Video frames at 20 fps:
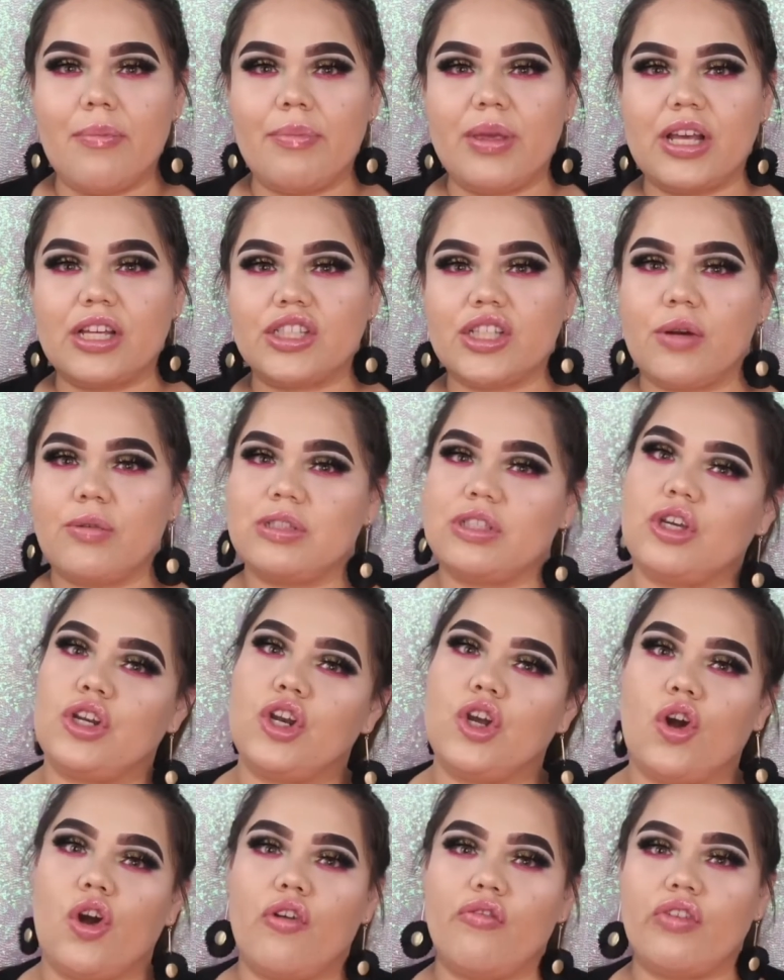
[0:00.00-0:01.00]
because I was
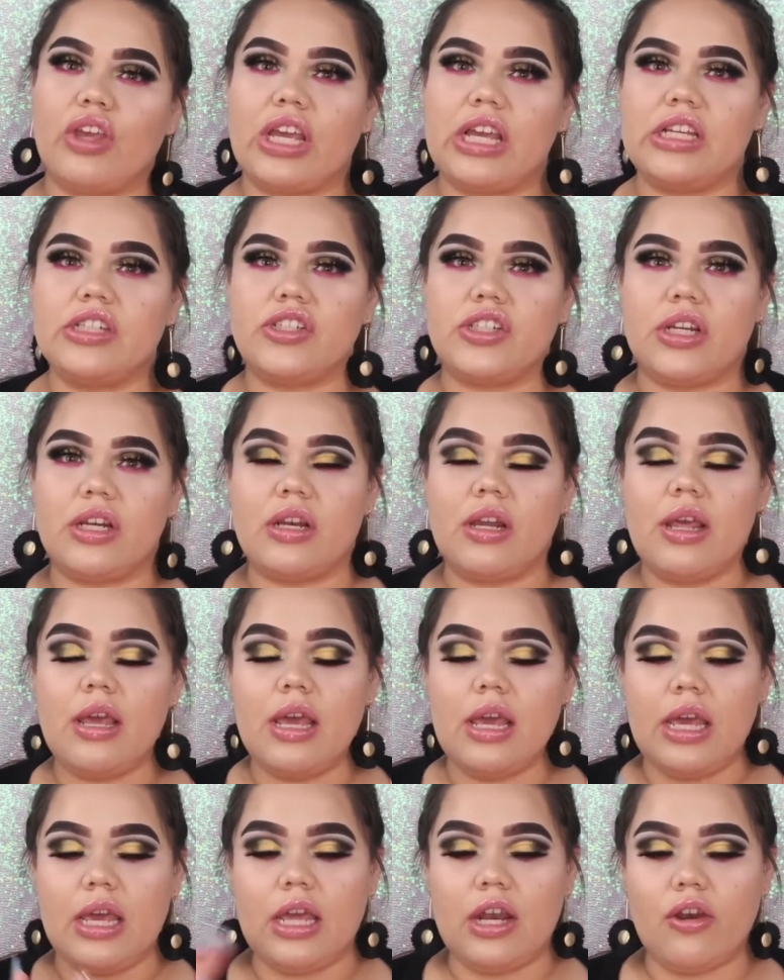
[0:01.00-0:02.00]
gonna go on vacation
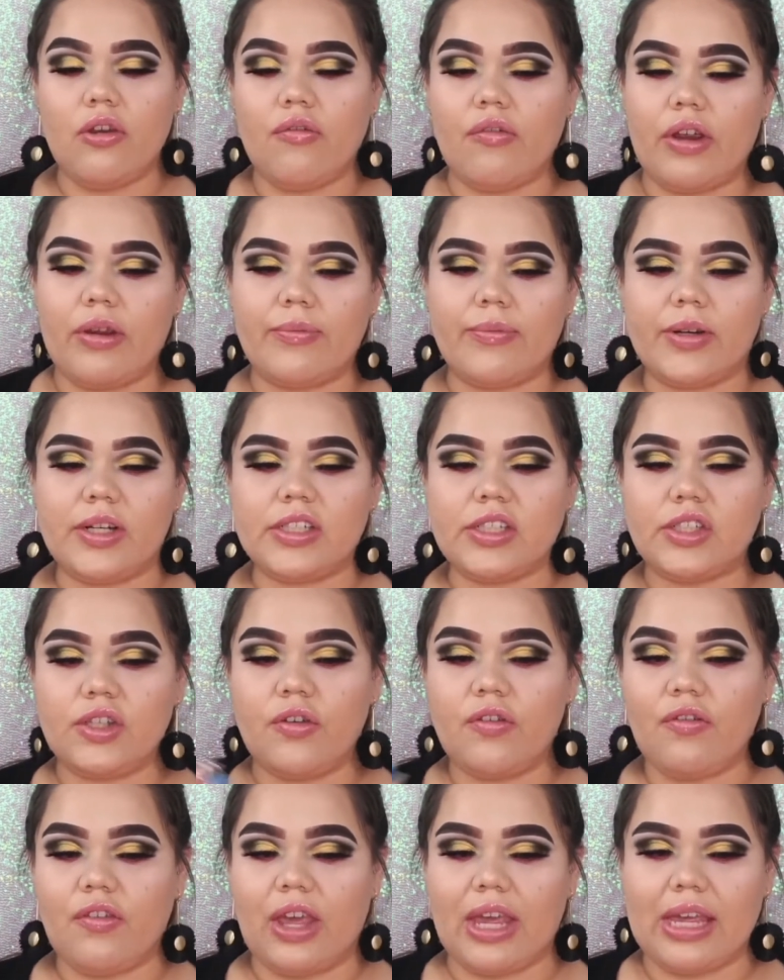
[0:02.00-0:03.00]
in November
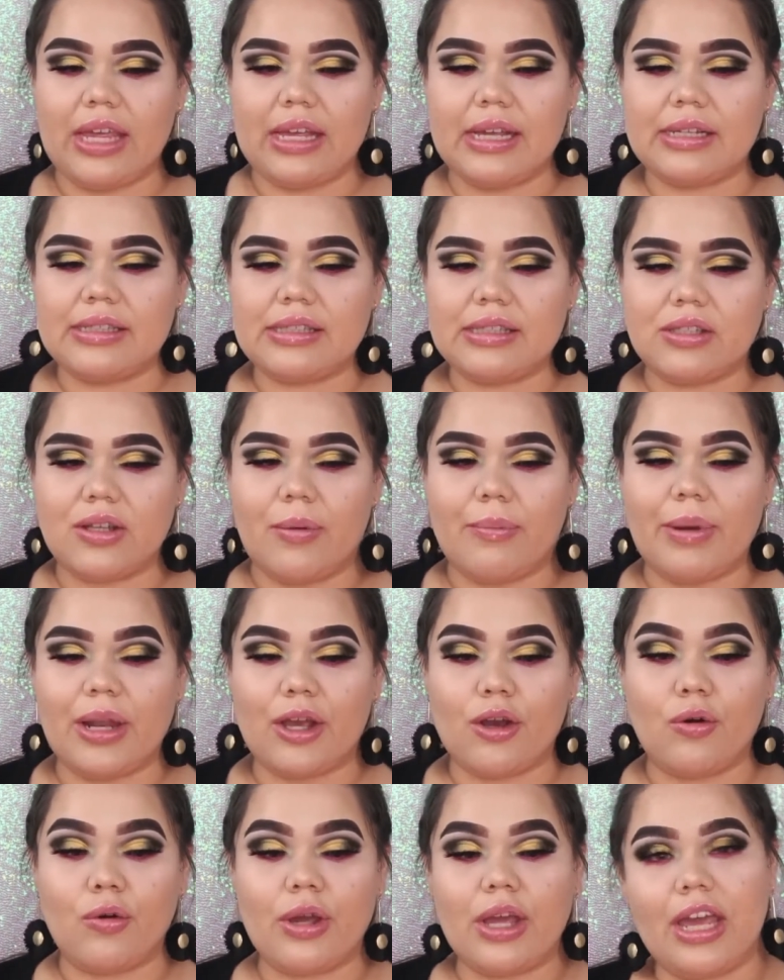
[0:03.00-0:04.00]
to Vegas. So I'm
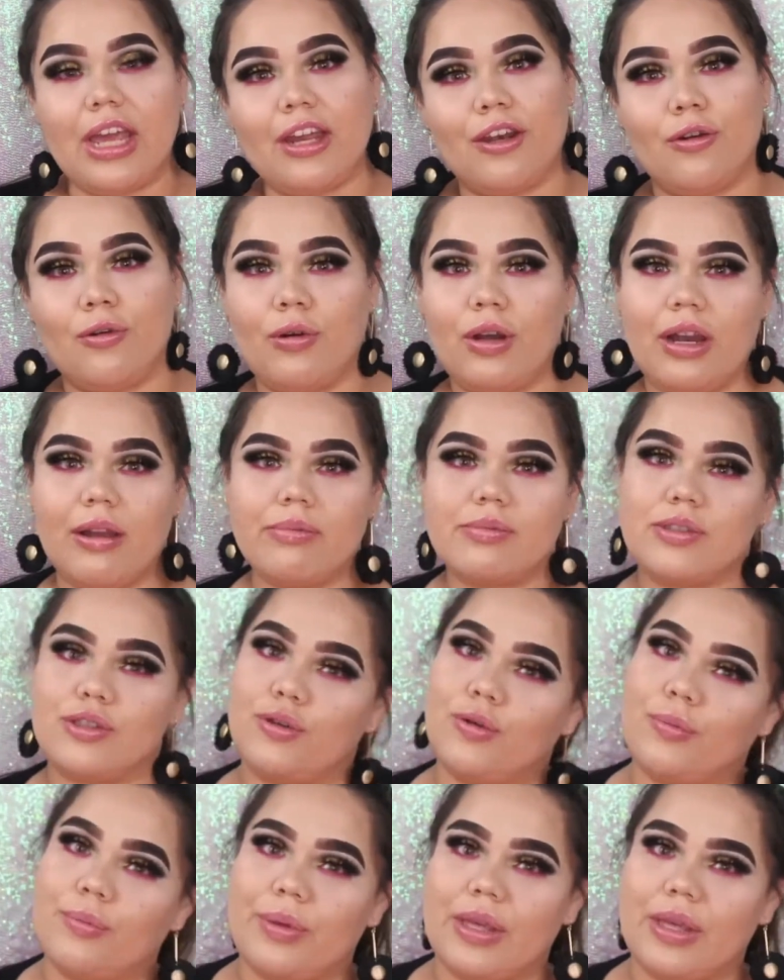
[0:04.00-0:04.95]
like, okay, new lips, new